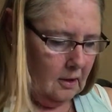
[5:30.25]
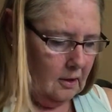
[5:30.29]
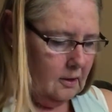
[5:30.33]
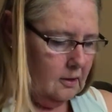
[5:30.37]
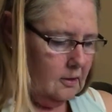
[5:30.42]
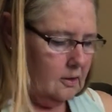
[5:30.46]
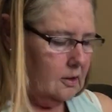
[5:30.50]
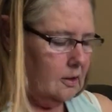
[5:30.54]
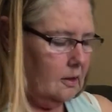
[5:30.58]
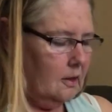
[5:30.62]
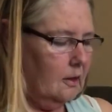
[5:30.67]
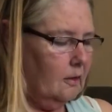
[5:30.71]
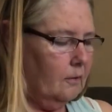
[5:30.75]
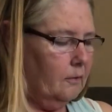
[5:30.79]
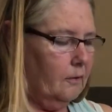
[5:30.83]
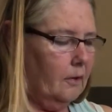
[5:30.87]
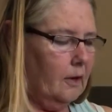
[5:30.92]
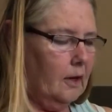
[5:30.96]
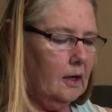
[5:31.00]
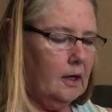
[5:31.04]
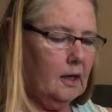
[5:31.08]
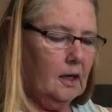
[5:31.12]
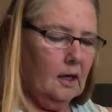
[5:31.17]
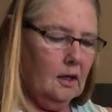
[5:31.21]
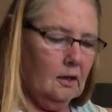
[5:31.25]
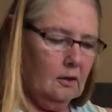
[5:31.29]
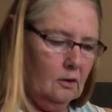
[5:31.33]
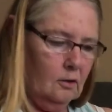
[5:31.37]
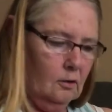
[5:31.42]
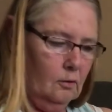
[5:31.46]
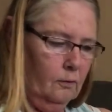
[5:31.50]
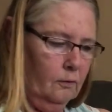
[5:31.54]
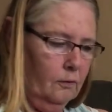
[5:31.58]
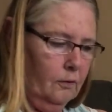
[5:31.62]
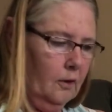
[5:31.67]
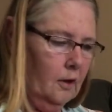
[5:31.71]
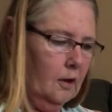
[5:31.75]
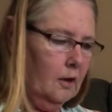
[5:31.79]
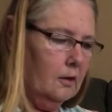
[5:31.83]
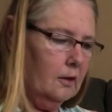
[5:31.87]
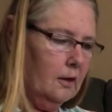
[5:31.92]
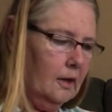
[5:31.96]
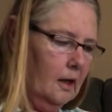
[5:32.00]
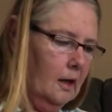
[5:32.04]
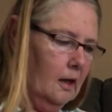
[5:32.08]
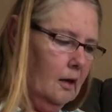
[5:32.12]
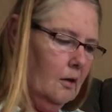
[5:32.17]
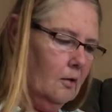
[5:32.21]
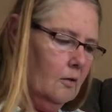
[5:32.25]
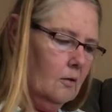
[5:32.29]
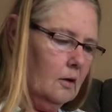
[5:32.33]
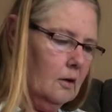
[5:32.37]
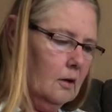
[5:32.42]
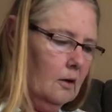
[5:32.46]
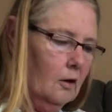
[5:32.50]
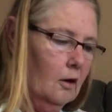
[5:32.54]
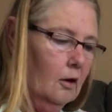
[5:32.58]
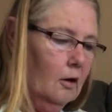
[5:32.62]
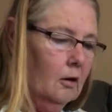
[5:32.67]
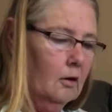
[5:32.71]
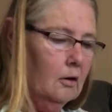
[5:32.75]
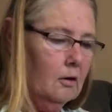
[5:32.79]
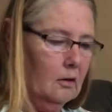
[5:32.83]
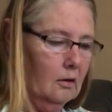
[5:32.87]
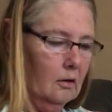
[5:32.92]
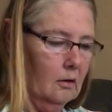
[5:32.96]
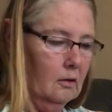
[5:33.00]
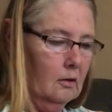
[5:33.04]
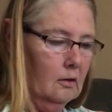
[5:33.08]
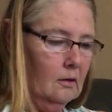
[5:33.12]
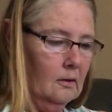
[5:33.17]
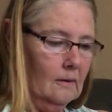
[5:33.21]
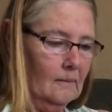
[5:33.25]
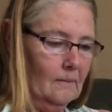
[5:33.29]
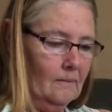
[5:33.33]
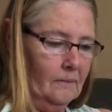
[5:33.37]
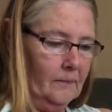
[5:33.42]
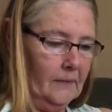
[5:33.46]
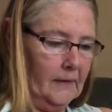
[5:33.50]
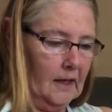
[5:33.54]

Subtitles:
because if I cut too far down and hurt her